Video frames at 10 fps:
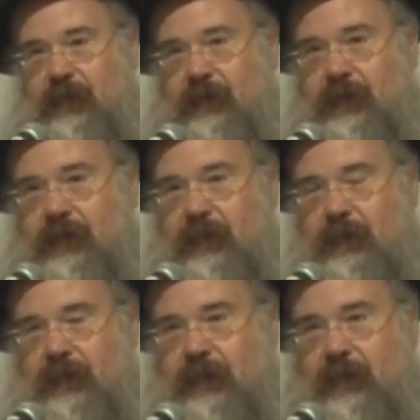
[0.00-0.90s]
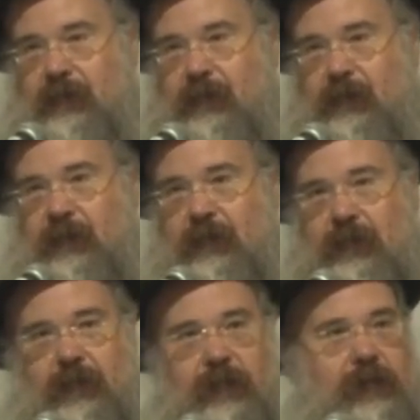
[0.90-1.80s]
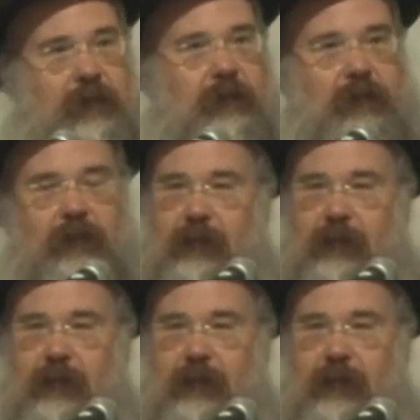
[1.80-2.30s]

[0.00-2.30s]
[no speech]